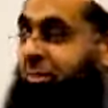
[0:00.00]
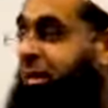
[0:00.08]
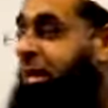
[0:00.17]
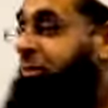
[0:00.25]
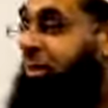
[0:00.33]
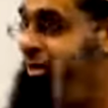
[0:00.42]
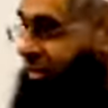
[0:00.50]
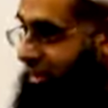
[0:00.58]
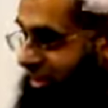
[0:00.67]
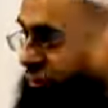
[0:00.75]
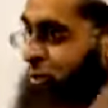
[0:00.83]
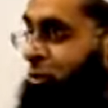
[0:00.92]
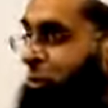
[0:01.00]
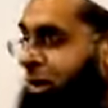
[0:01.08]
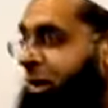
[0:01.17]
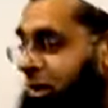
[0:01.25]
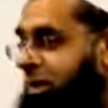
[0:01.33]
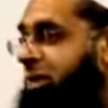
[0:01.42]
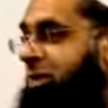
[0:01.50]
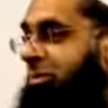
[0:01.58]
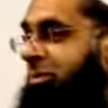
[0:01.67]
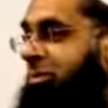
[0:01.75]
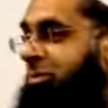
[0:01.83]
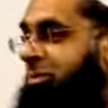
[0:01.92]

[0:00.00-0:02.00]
my mother used to wear a niqab.